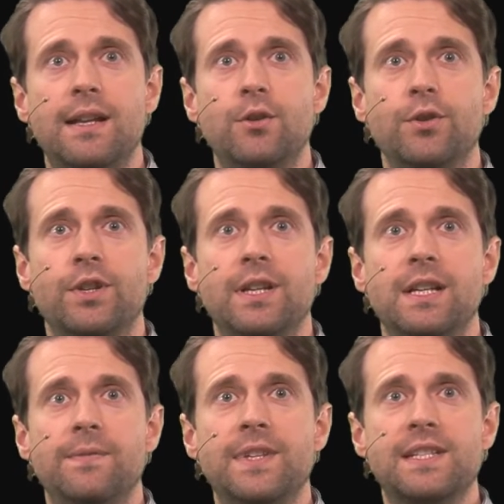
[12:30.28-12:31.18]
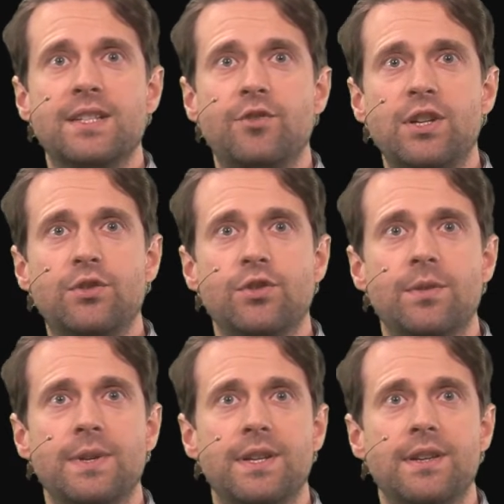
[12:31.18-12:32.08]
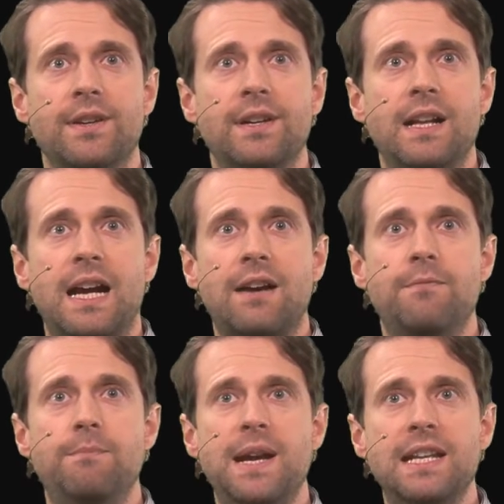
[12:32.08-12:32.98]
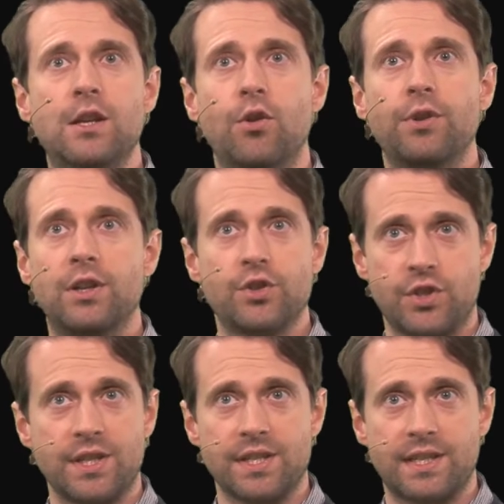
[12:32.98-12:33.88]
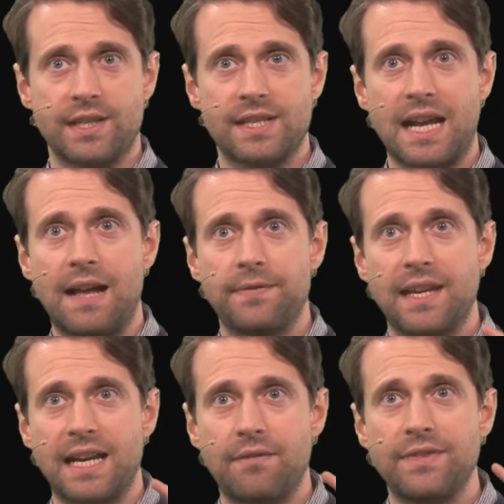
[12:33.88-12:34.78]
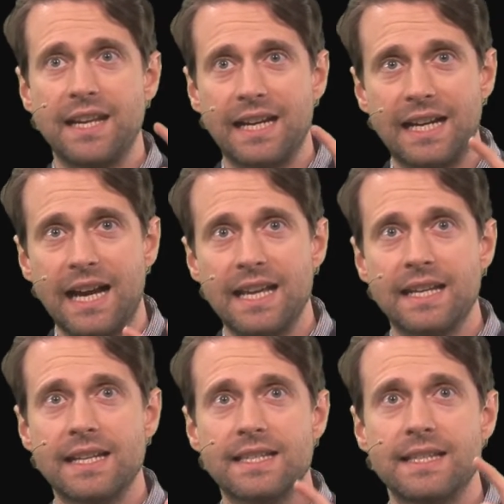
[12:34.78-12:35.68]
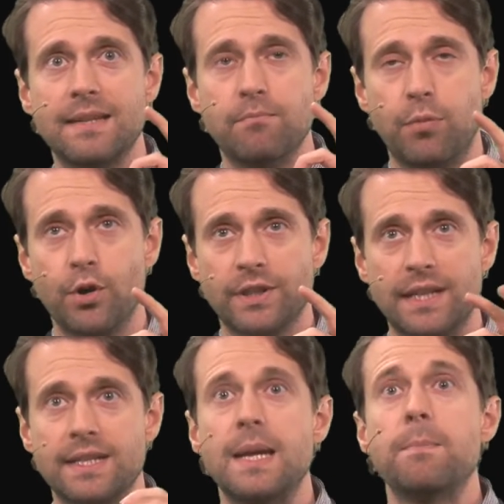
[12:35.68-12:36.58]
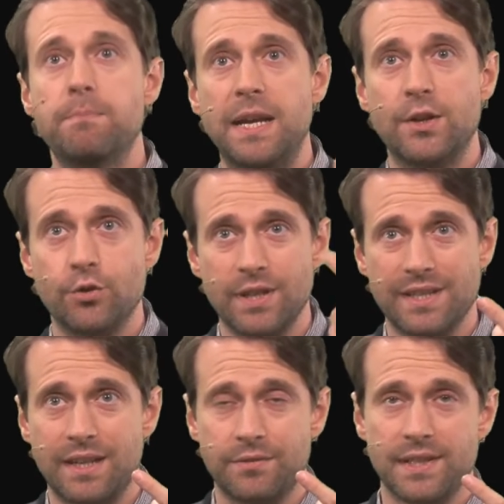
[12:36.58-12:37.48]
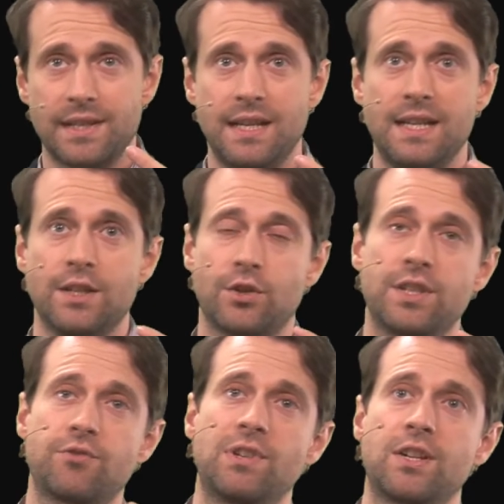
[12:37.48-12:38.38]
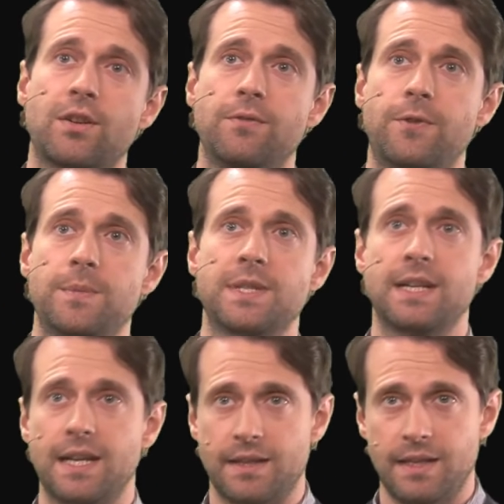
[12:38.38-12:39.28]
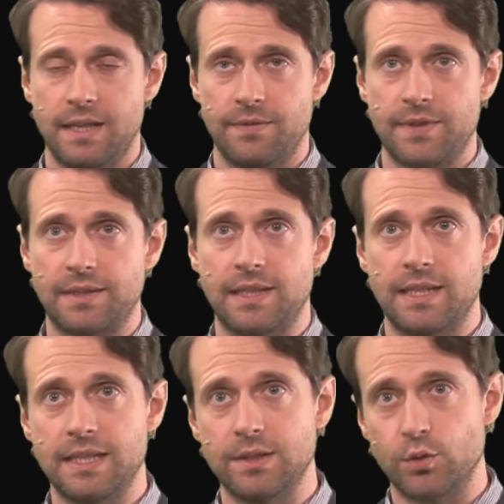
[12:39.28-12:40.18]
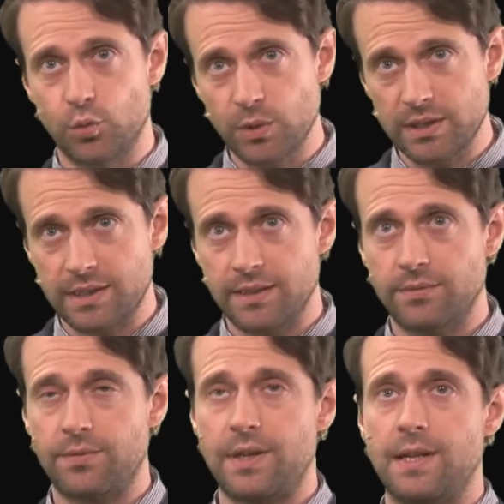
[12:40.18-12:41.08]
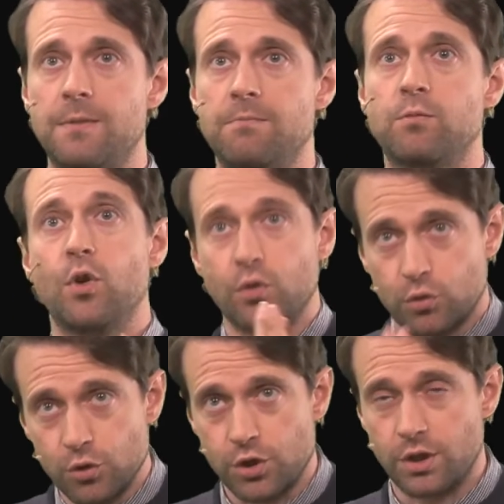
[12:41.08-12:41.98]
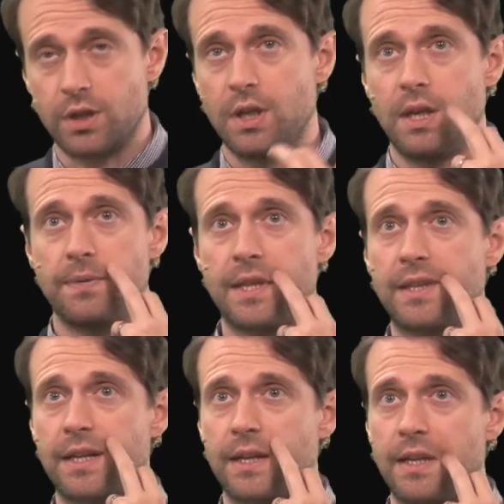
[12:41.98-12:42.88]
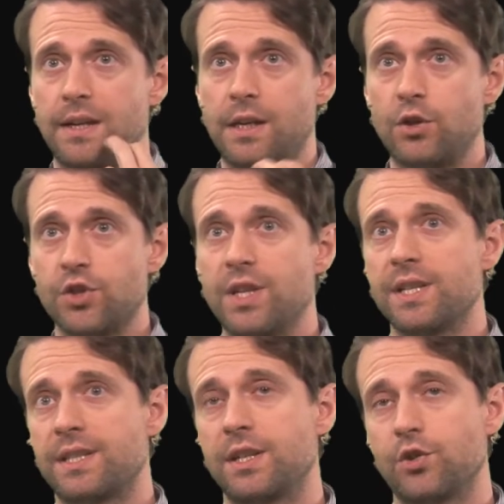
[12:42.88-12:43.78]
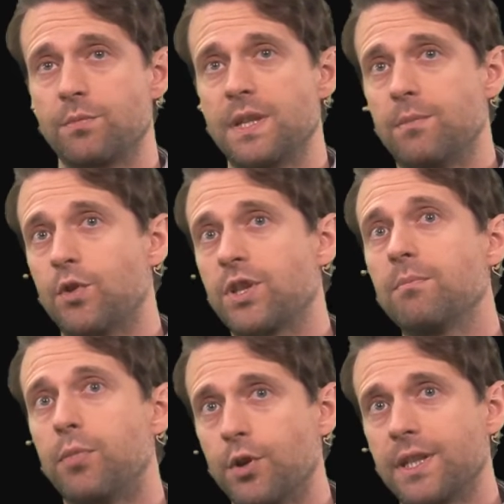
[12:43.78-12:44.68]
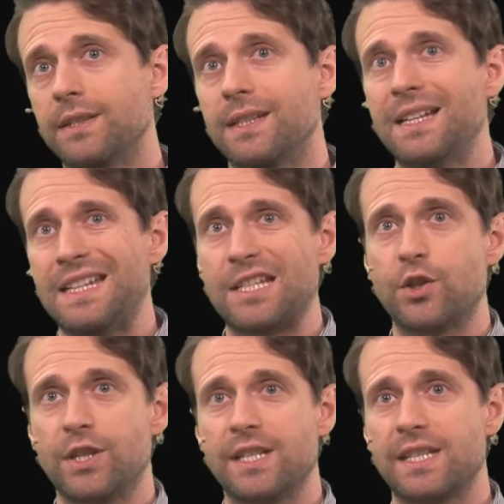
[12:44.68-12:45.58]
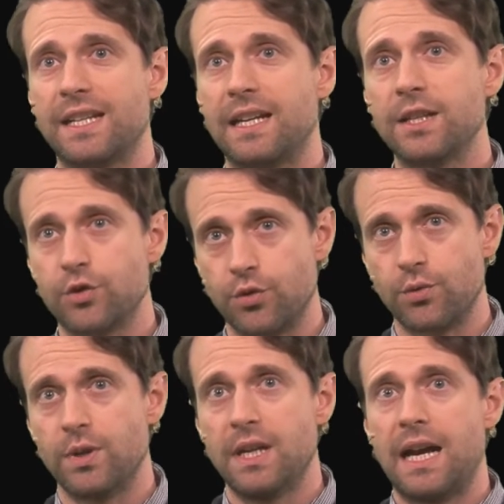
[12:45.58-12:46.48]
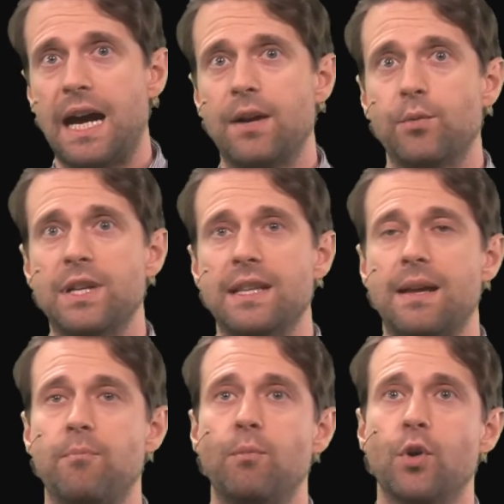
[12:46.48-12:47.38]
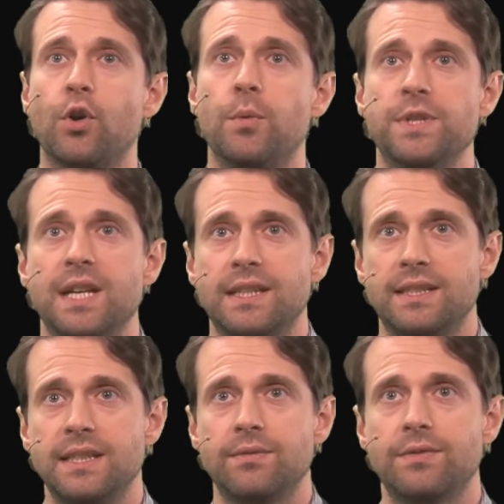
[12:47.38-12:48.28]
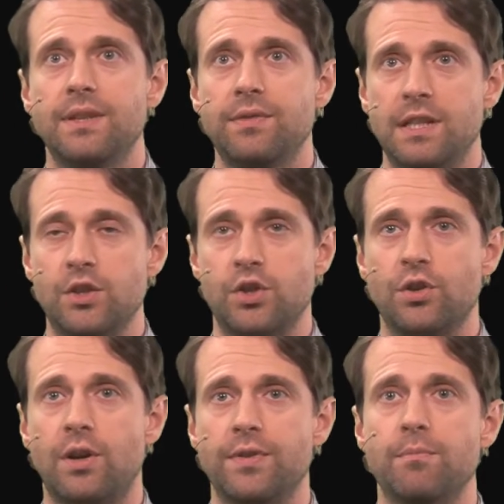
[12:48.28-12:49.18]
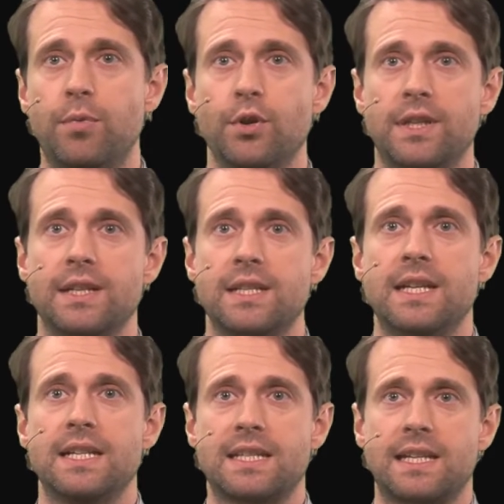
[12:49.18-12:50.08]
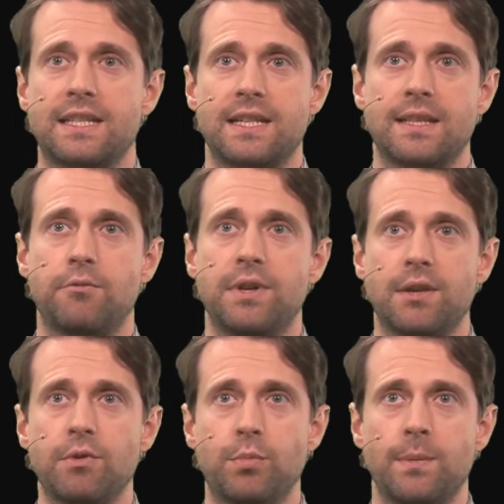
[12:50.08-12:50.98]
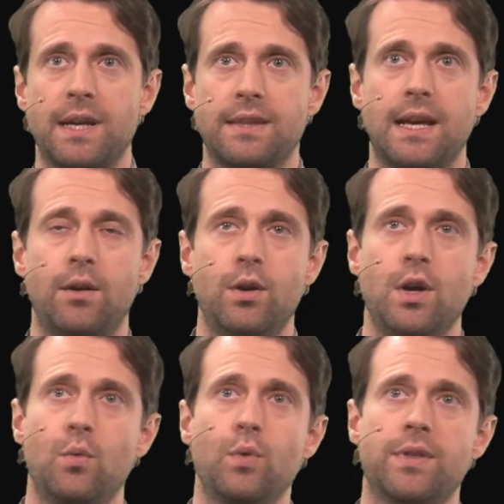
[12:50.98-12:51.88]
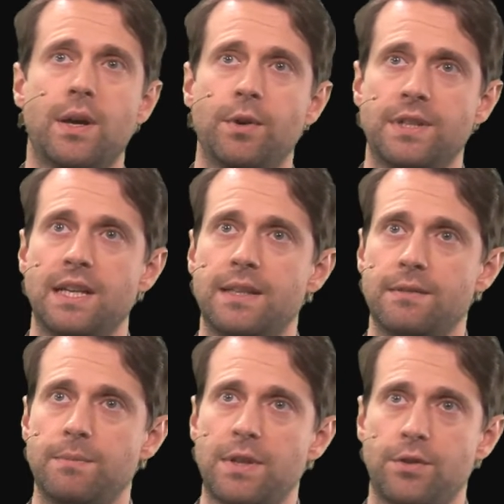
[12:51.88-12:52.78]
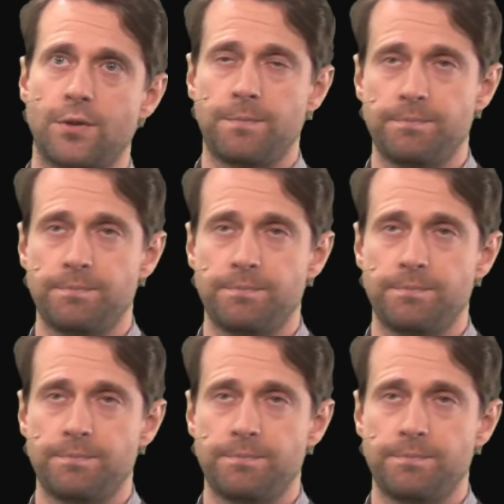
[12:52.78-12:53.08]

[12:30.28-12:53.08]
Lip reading: Look, these structures over here have very low Reynolds shear stress, and they have the highest importance per unit surface. This really confirms again that the intuitive conclusion that the Reynolds shear stress should be the most important is not necessarily true, and we need a more objective definition of importance, such as the one that we provide now with our data-driven method.